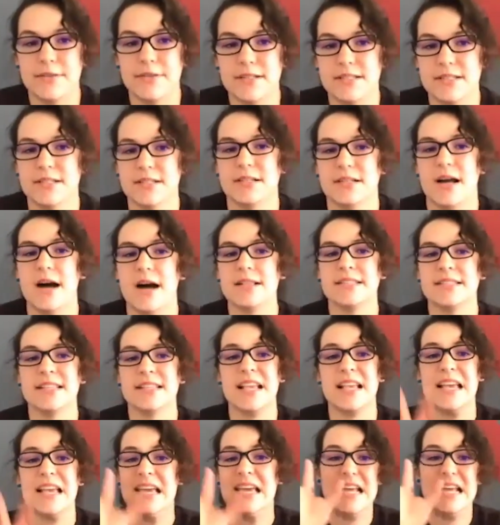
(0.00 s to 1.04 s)
into knots,
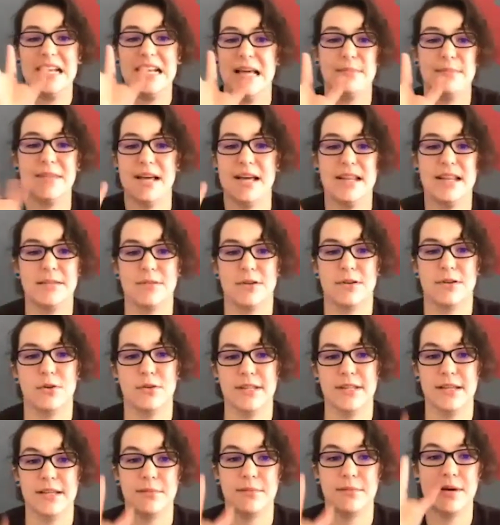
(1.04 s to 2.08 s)
and I'm not even
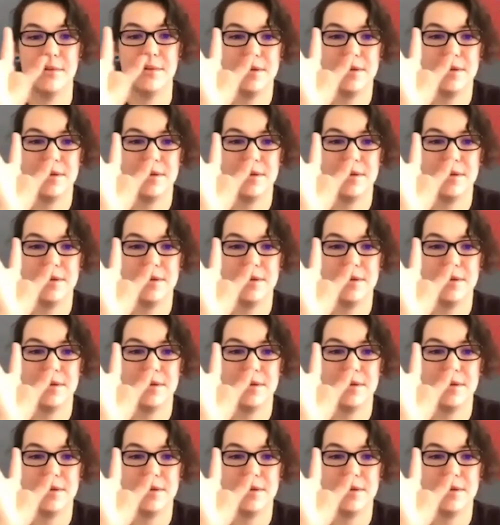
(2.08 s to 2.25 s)
holding him up.